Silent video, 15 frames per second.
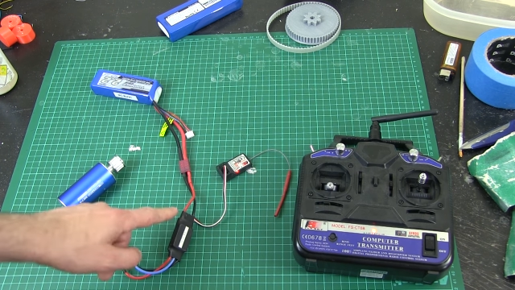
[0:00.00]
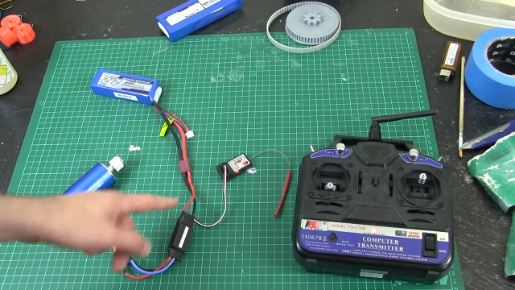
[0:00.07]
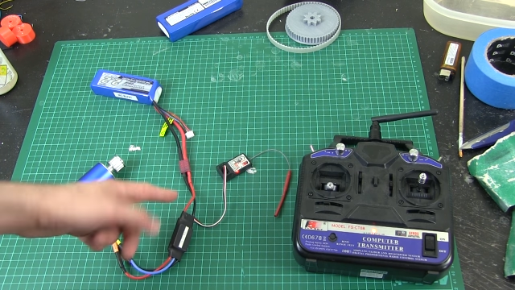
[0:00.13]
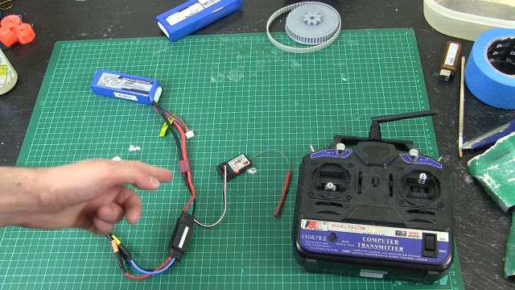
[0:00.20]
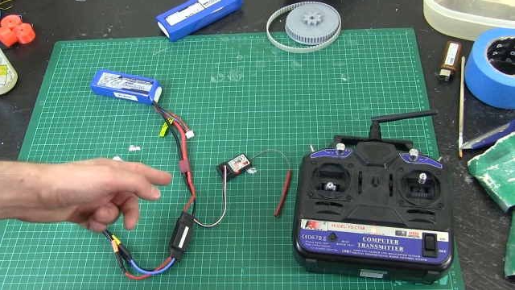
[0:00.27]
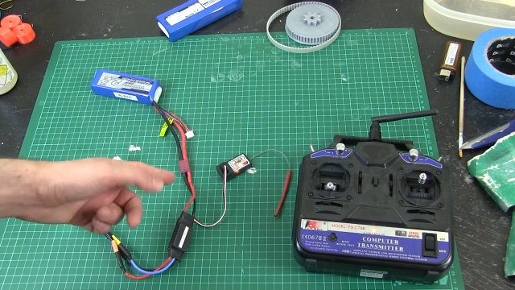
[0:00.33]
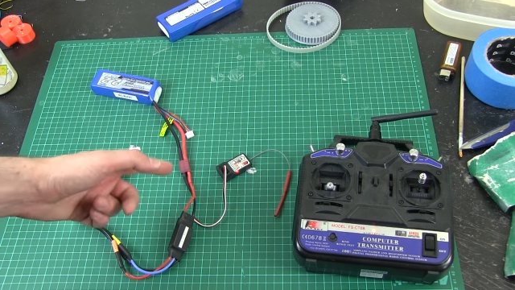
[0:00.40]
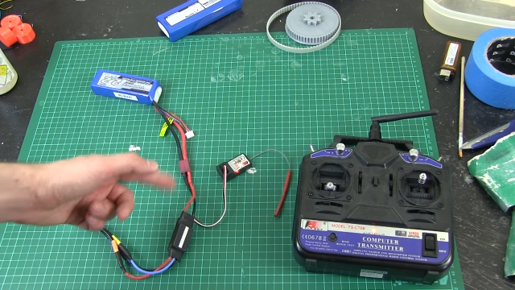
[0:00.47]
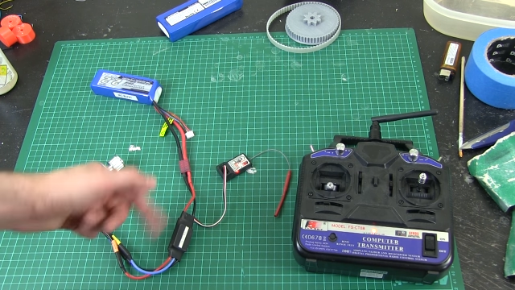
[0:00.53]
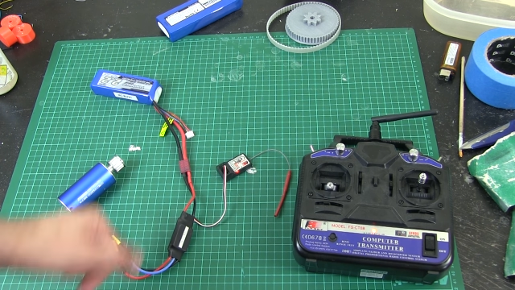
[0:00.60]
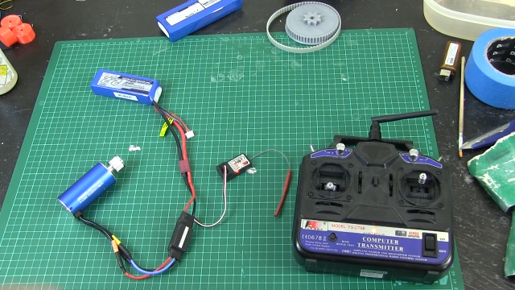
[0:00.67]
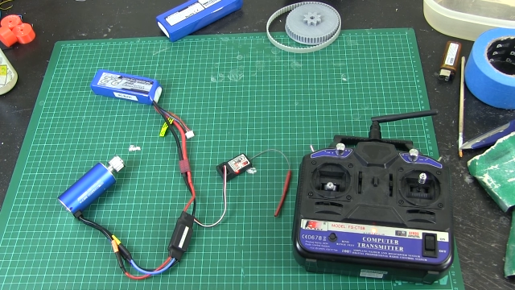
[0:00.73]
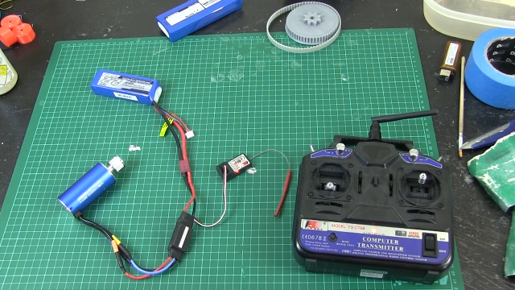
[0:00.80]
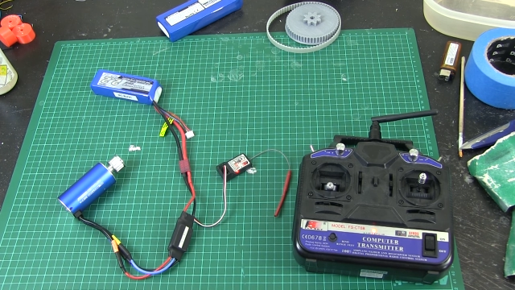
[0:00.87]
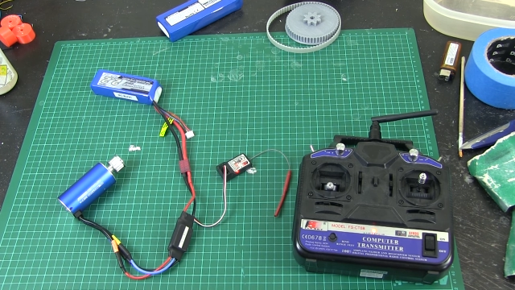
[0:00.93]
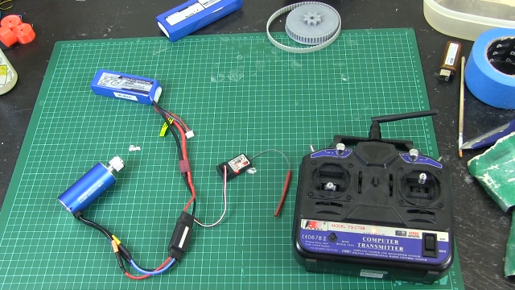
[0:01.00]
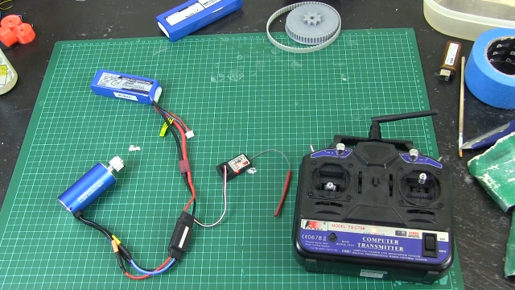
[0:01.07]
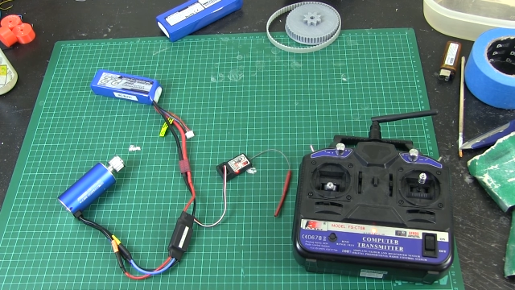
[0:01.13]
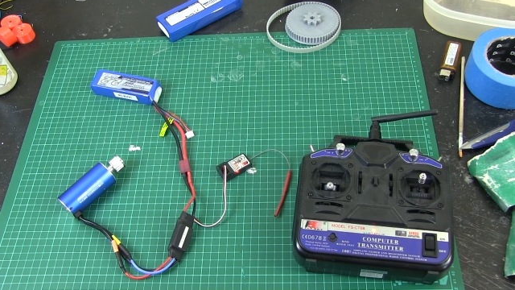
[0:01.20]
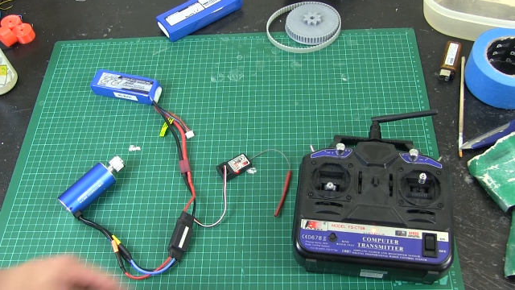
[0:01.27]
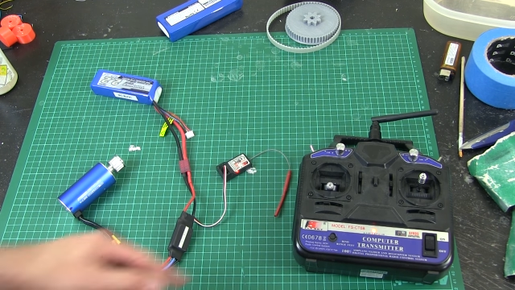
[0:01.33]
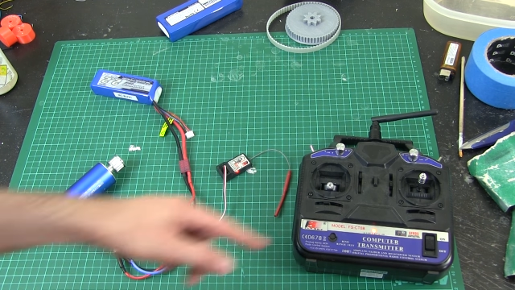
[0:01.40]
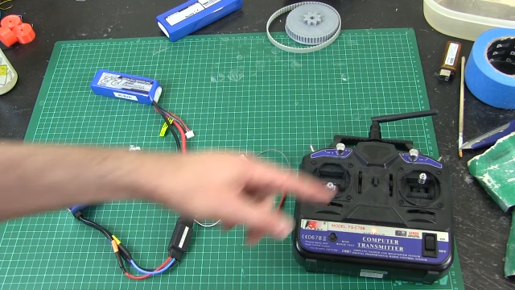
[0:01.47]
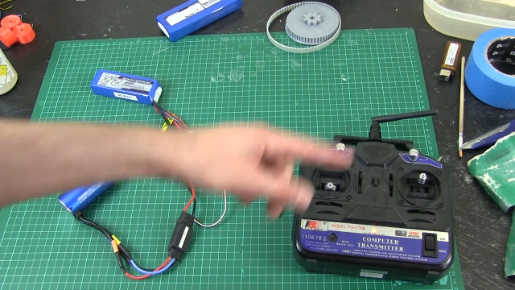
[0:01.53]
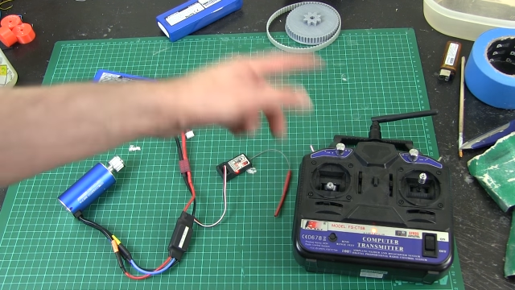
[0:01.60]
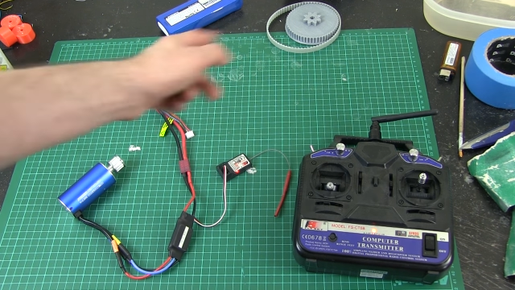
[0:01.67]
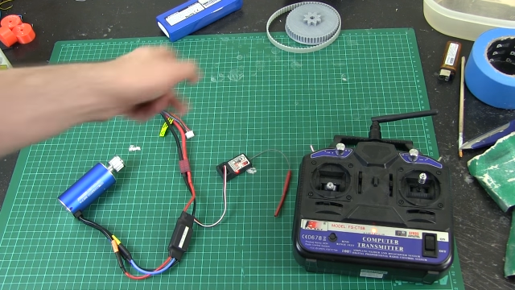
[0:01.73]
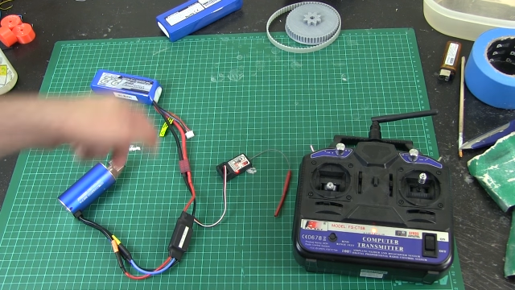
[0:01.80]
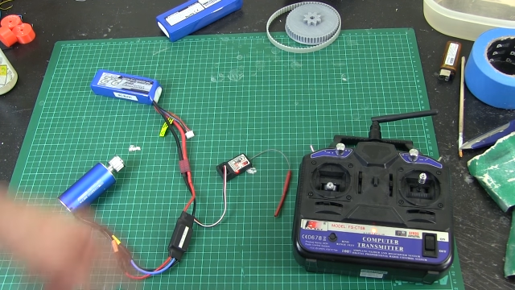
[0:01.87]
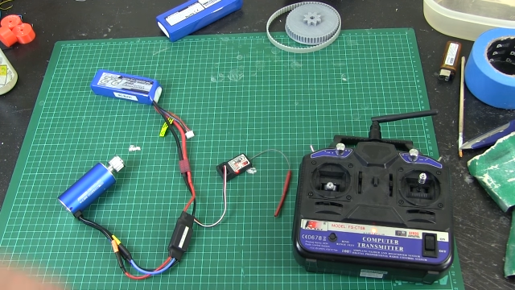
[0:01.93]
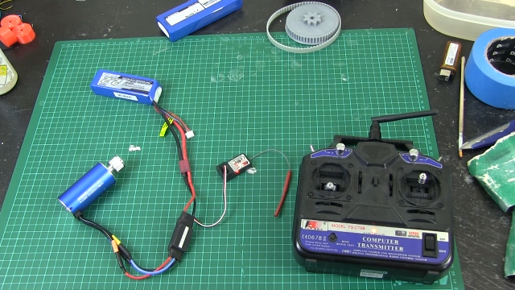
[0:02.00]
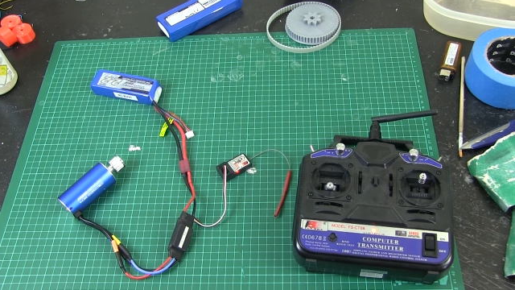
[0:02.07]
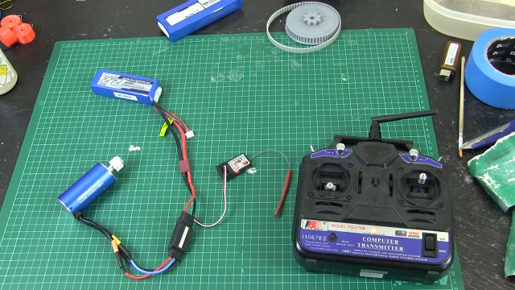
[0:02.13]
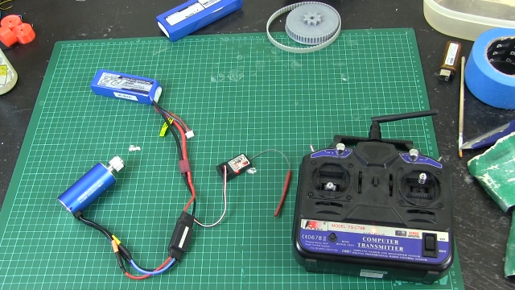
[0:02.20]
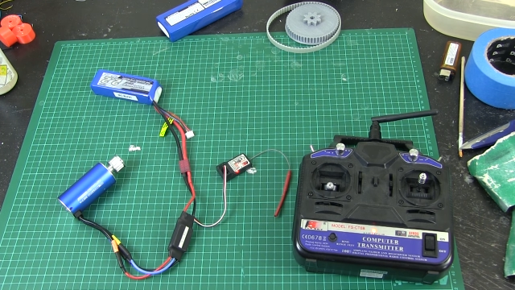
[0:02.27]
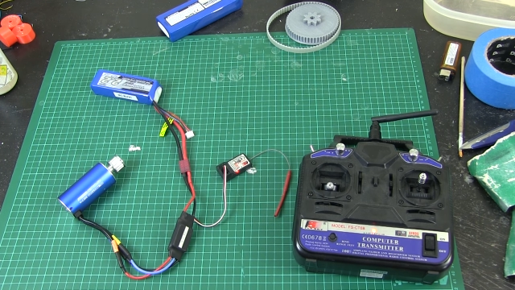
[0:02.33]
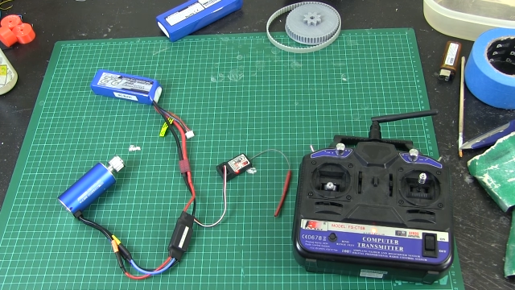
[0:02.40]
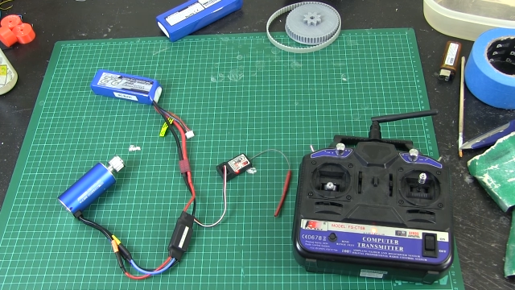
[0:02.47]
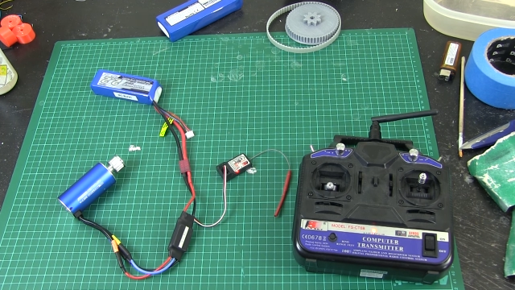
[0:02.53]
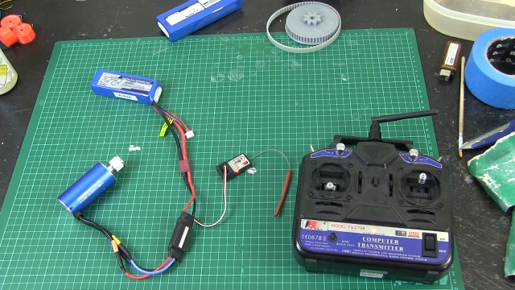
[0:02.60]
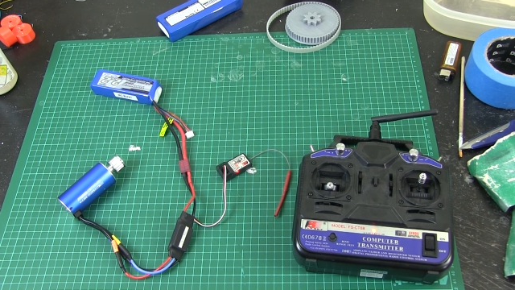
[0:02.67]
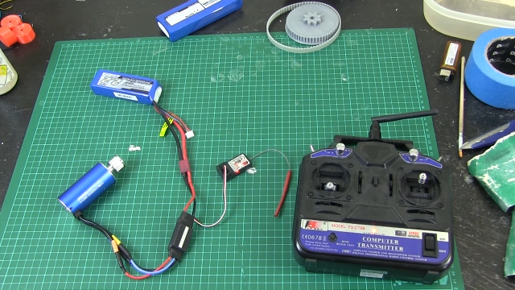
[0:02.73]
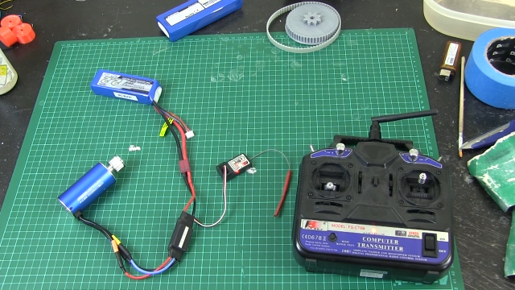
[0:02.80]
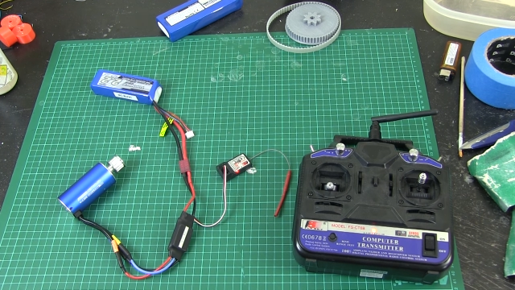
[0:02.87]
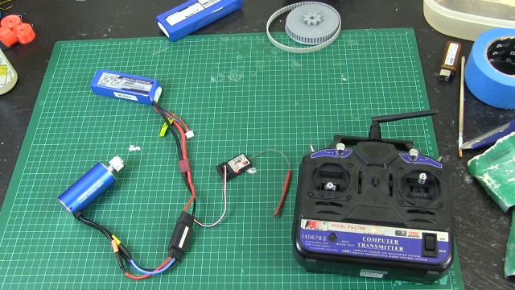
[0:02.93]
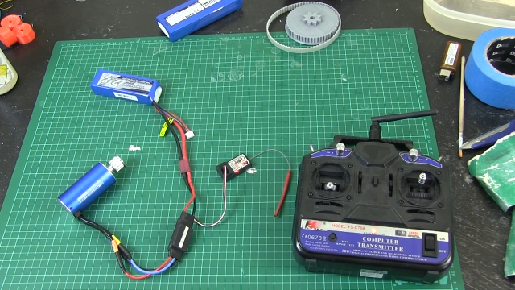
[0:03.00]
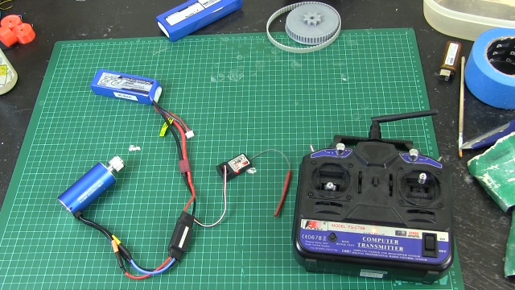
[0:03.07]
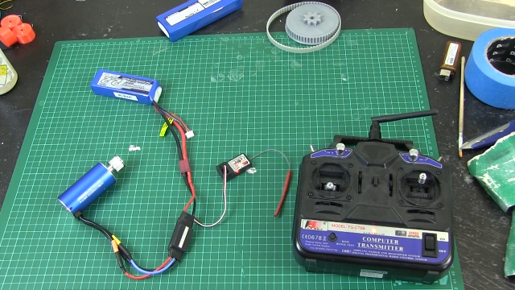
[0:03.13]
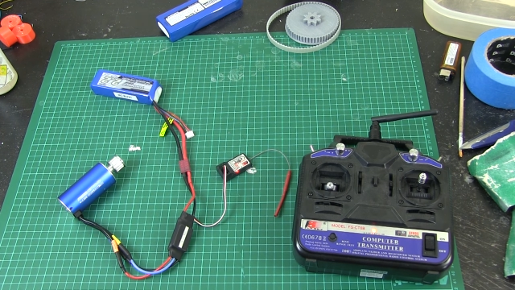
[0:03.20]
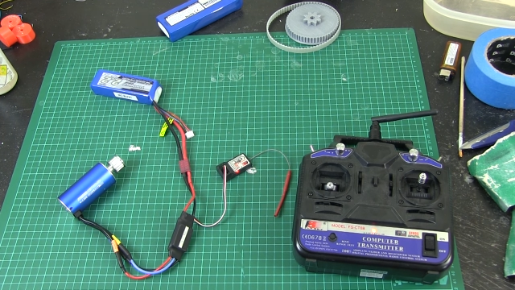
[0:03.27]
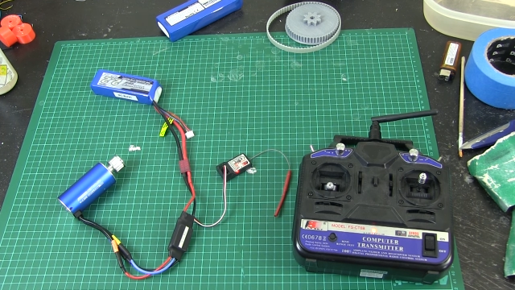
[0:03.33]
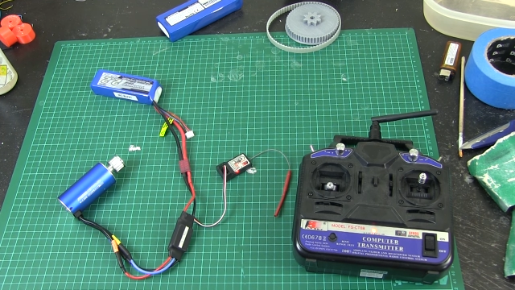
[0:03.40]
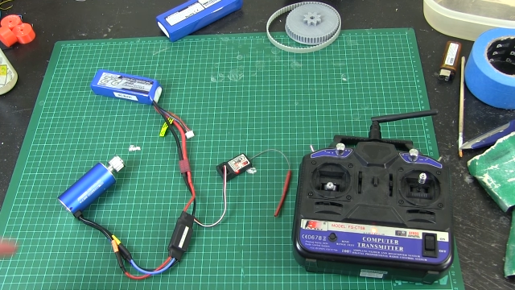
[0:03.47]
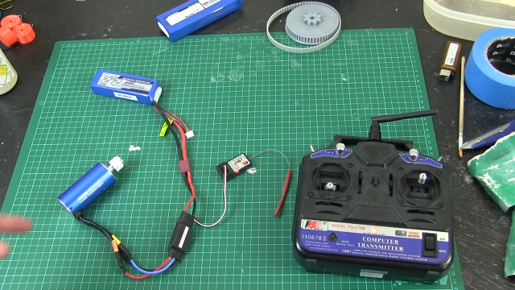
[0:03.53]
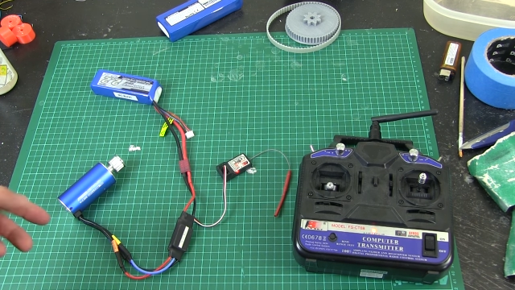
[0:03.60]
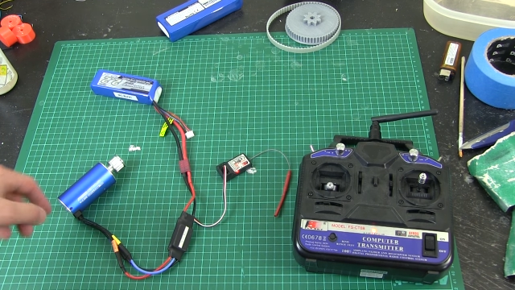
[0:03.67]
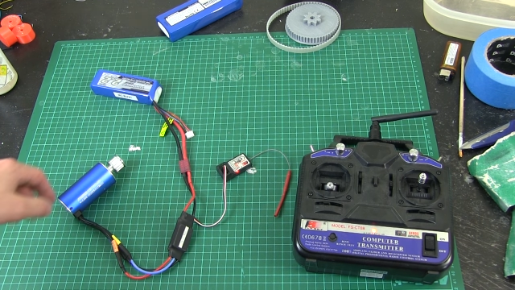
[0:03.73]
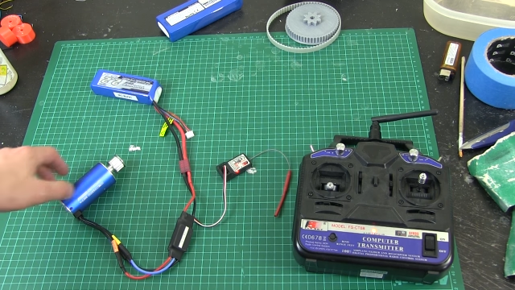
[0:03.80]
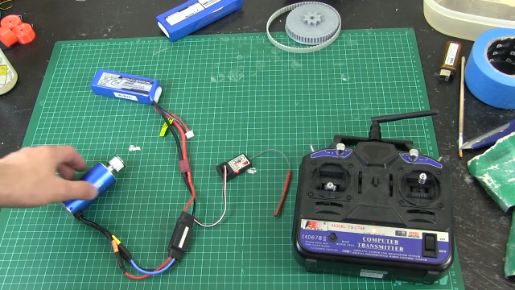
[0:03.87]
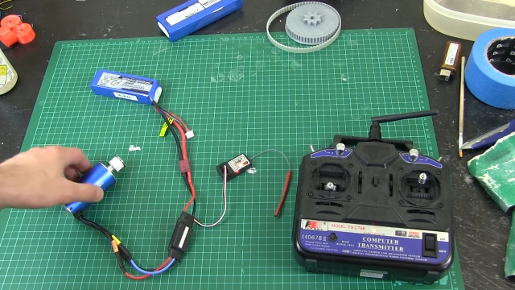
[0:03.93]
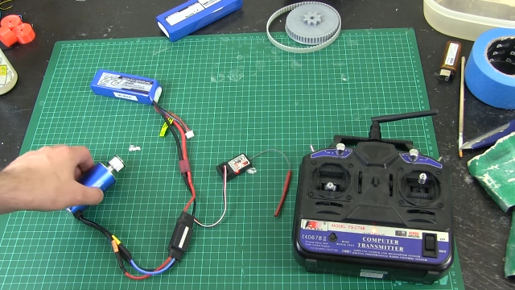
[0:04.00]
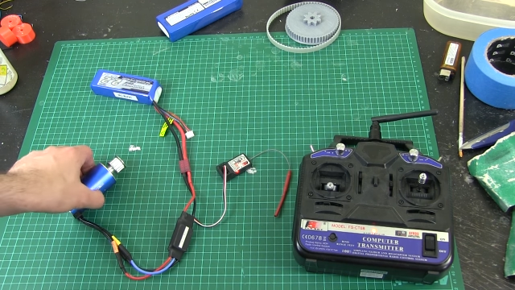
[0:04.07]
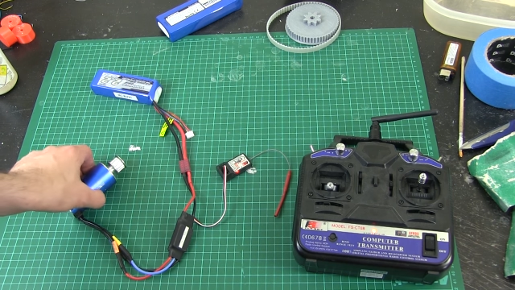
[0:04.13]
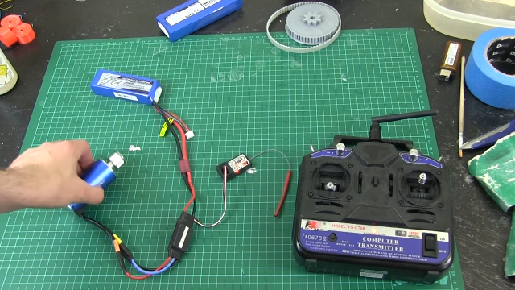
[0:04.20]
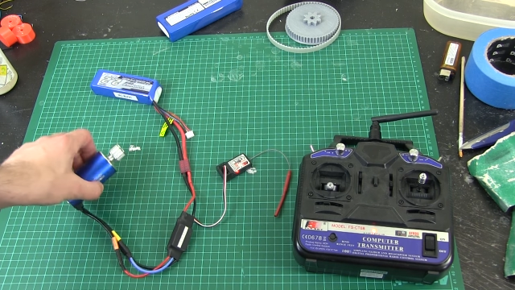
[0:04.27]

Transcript: Nobody's mouth can be seen.